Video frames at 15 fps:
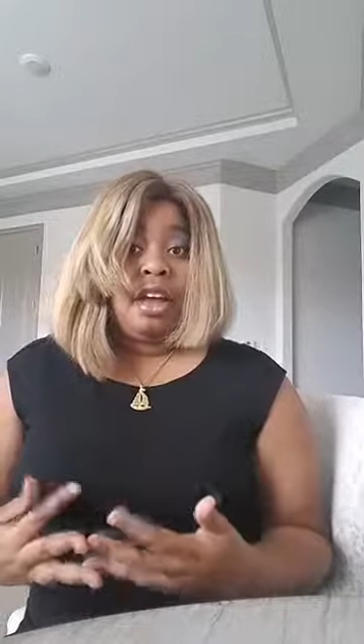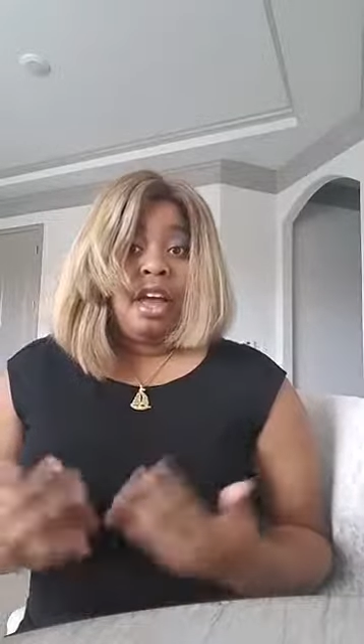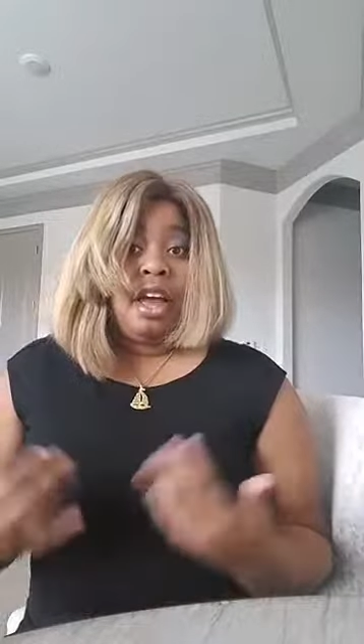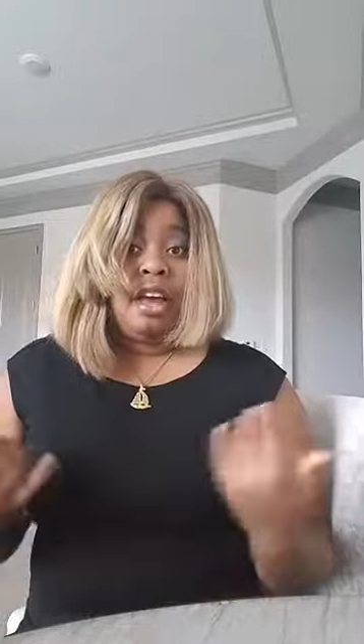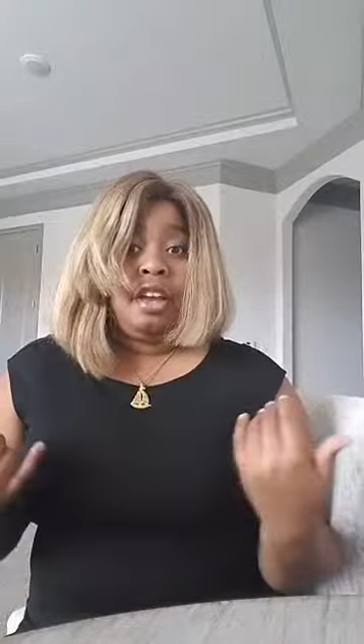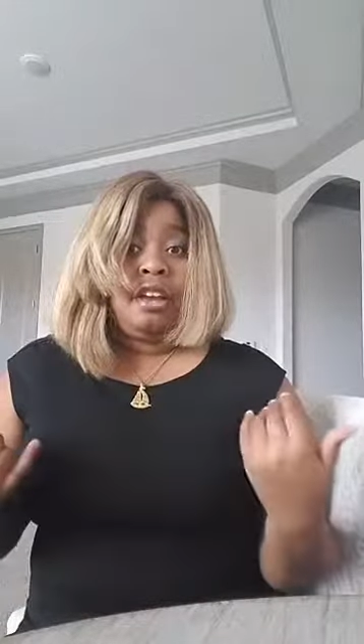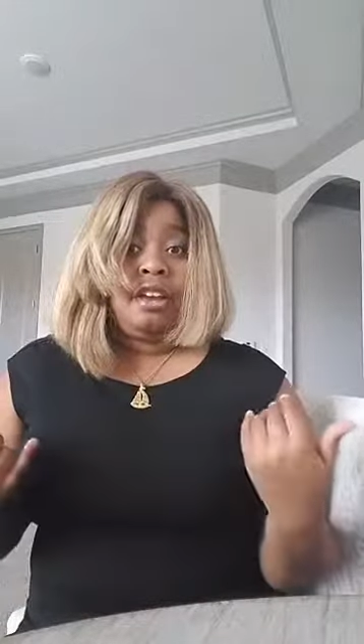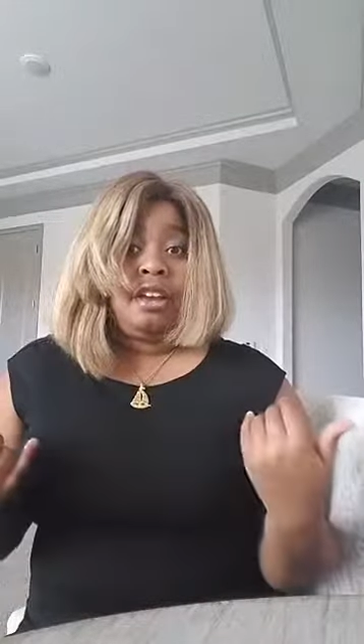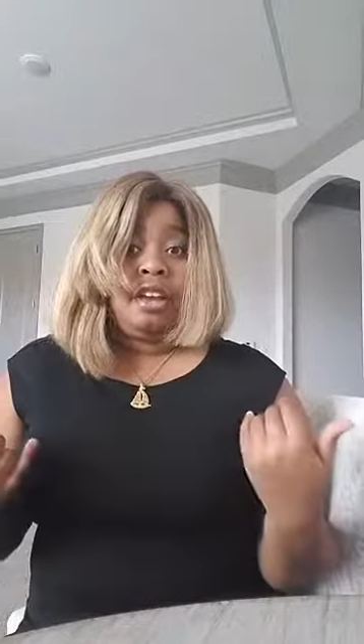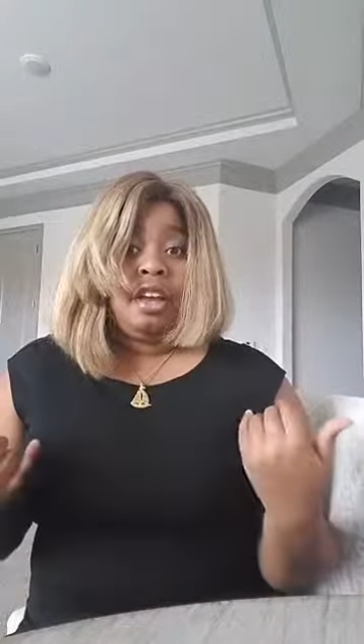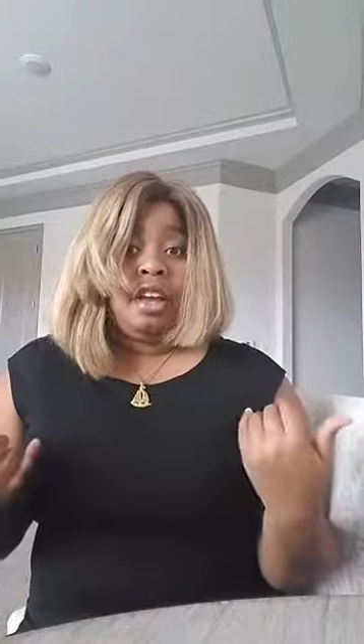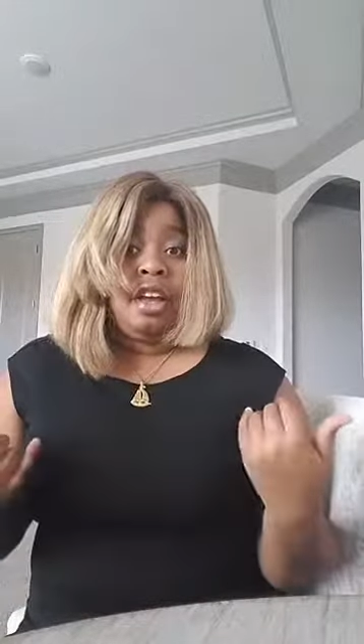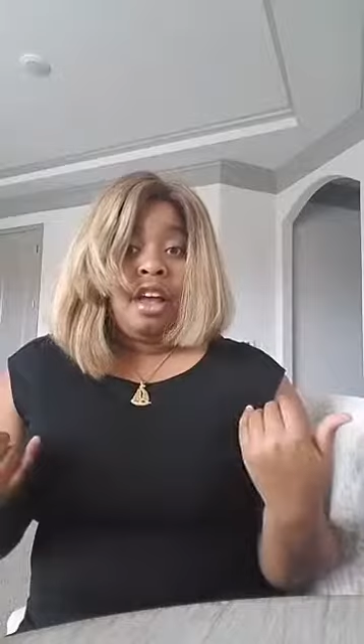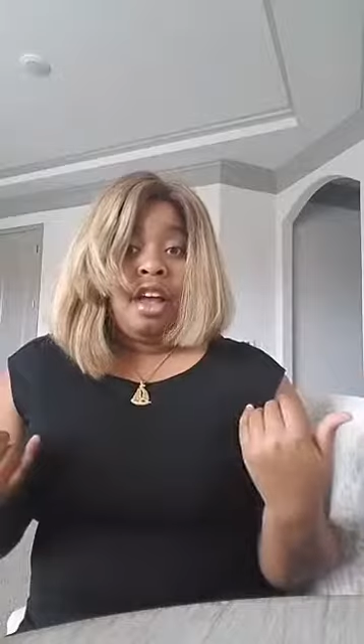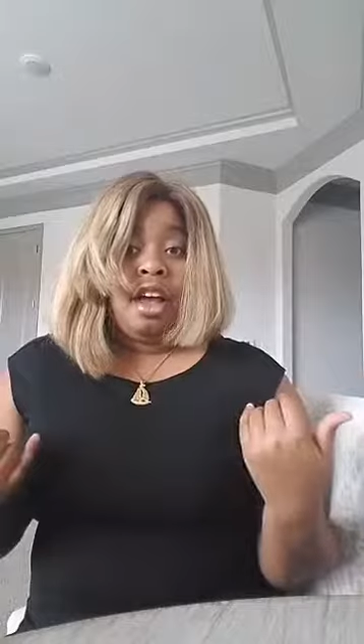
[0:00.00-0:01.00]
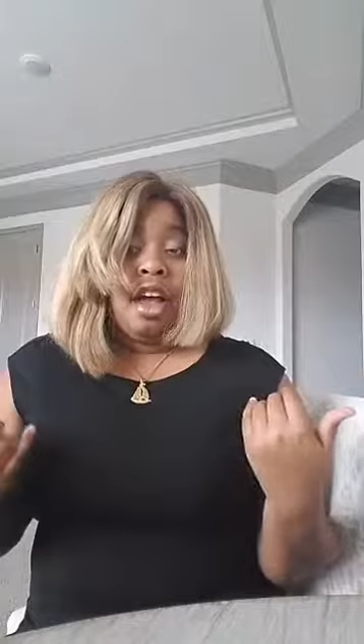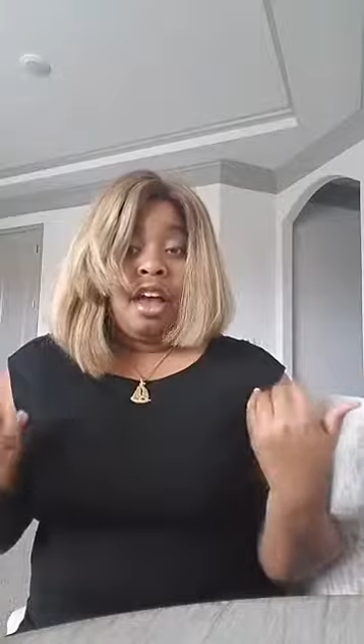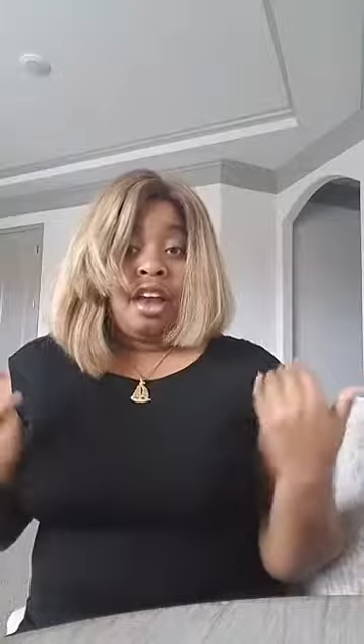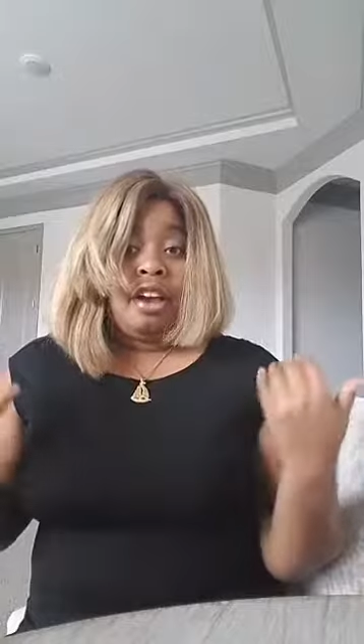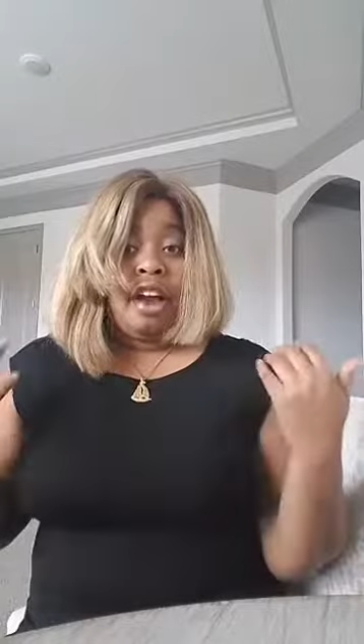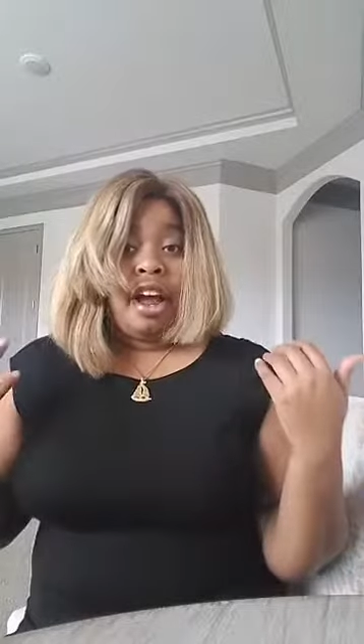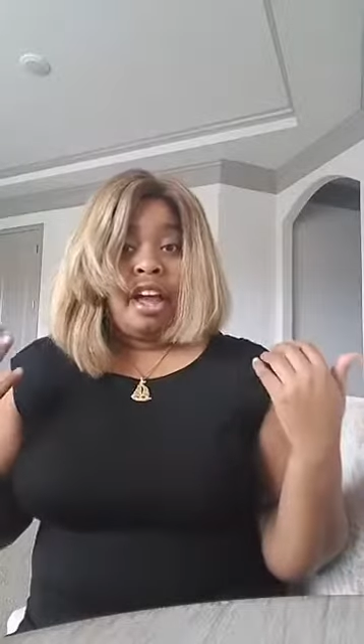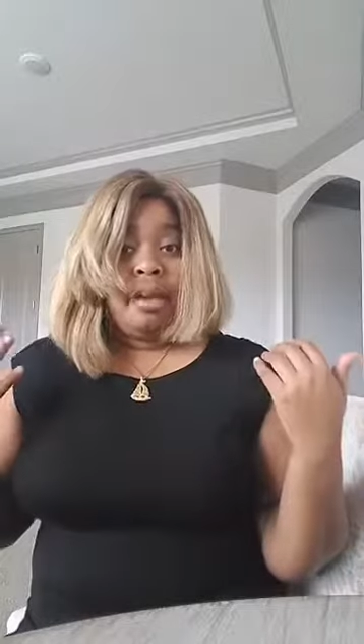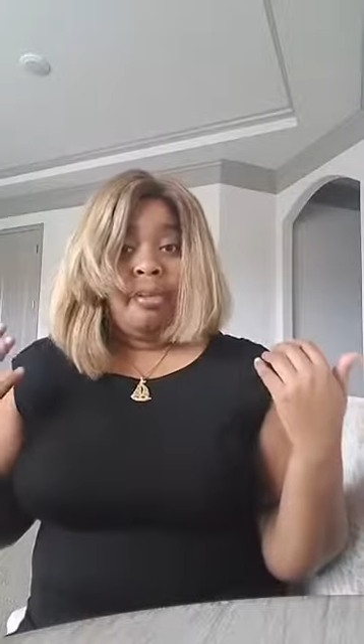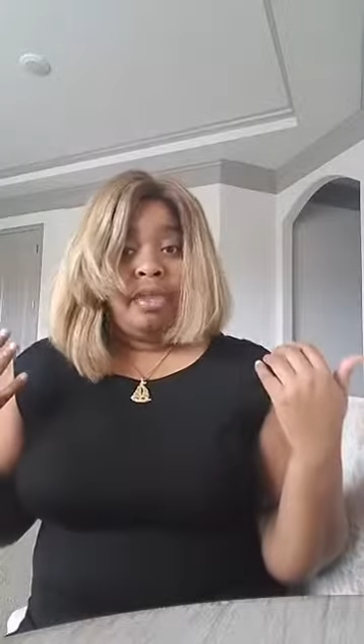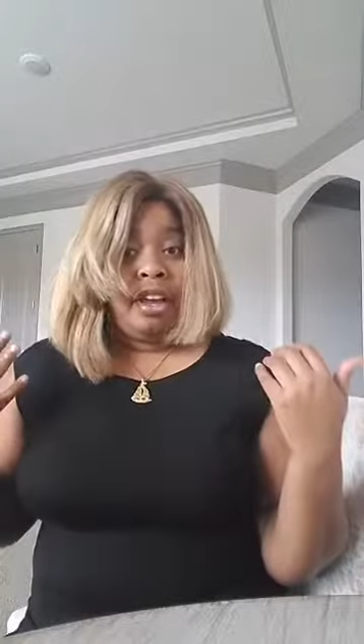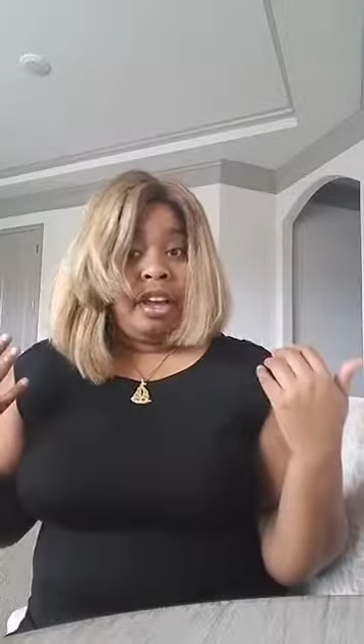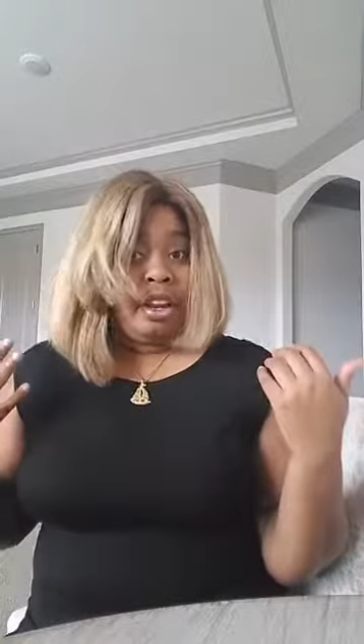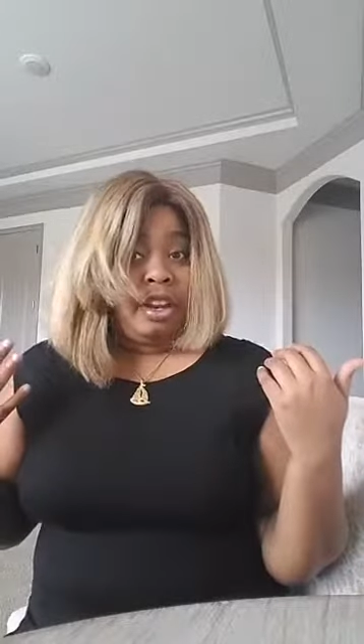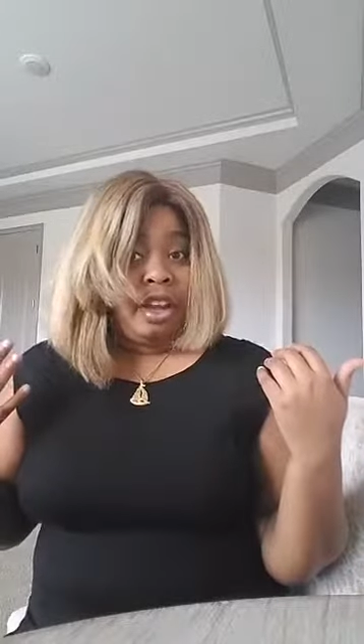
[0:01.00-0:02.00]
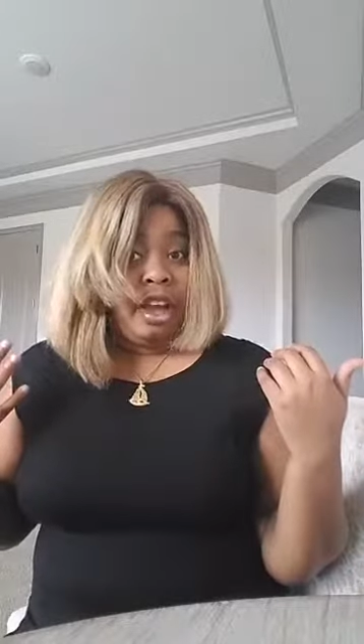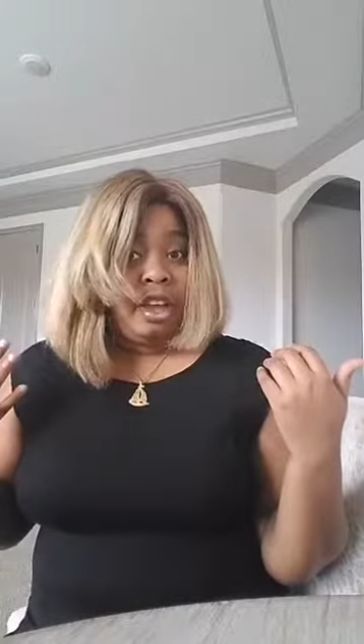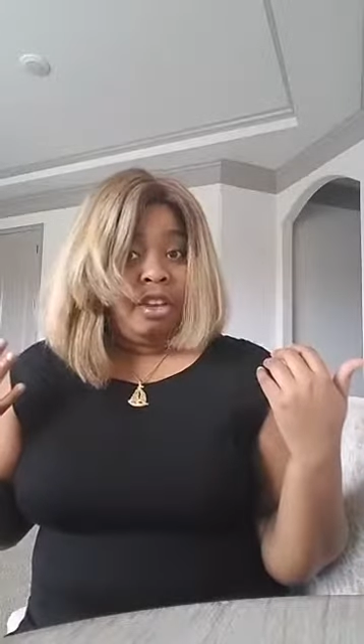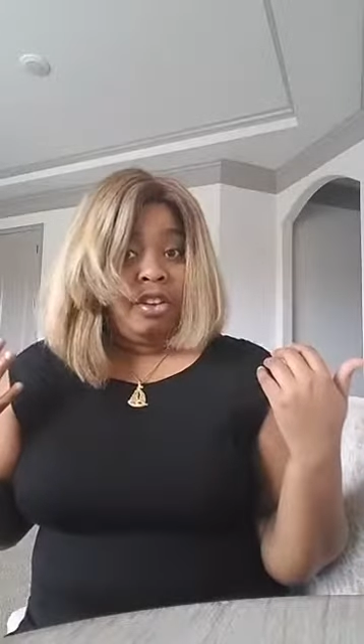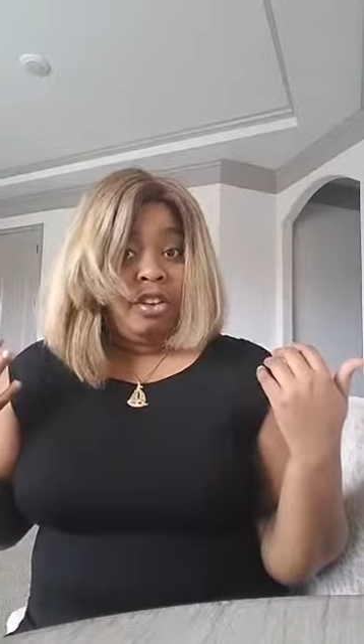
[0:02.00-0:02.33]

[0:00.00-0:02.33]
And here I am thinking that,